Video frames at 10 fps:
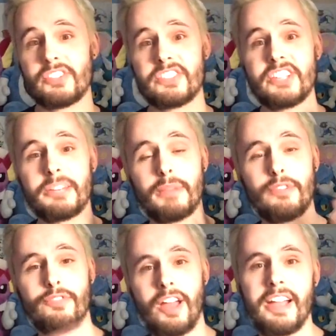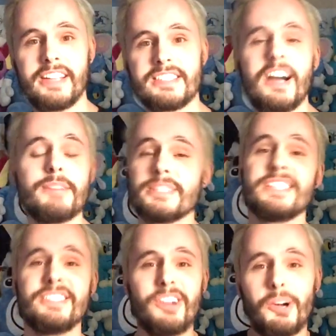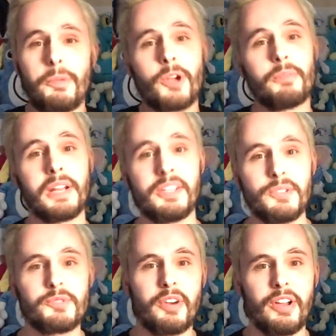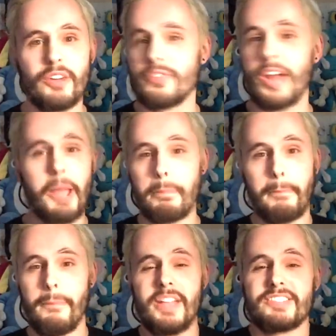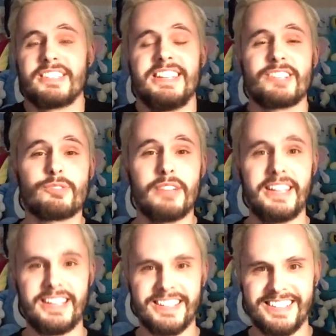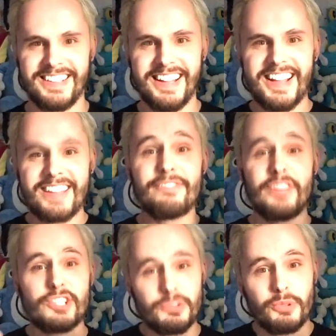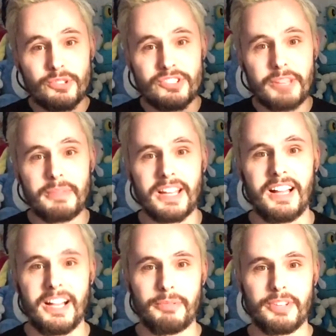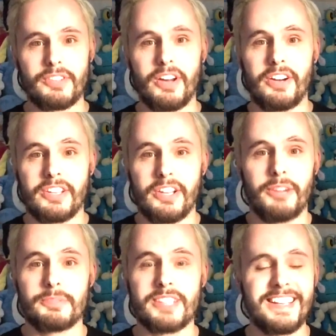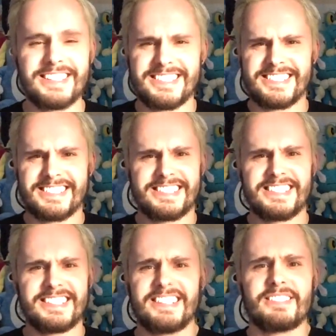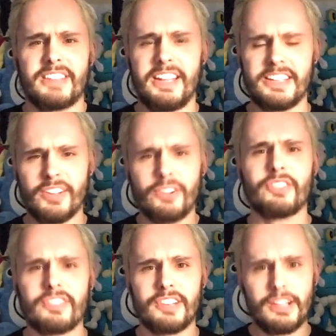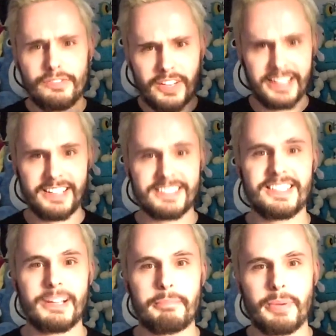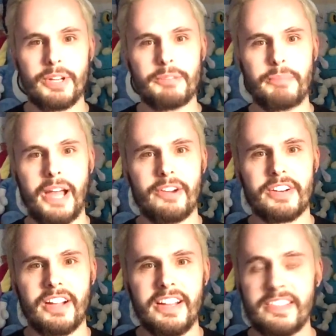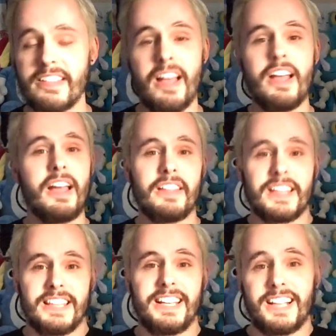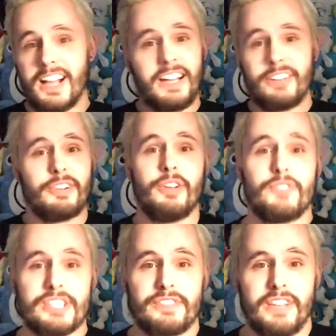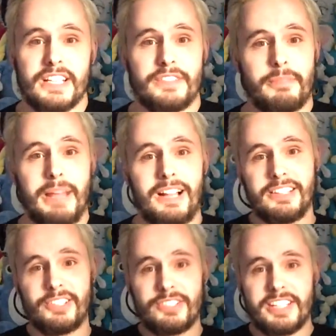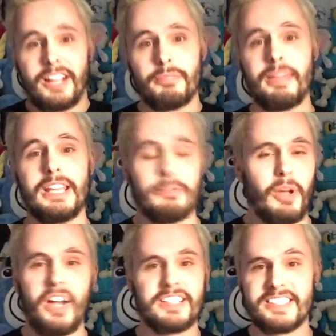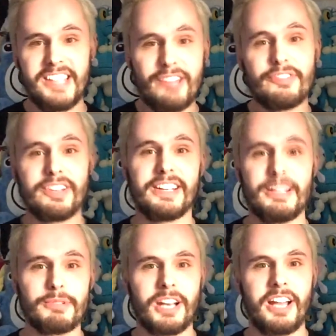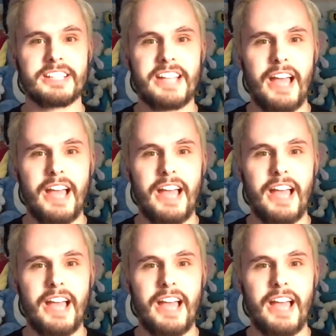as I said in my flying type, is not a Pokemon I use very often. It's literally visual stimuli with Archeops. It looks lovely. It looks like a bird of paradise. The thing, I don't know if it's effective in battle, you tell me, but I definitely would like to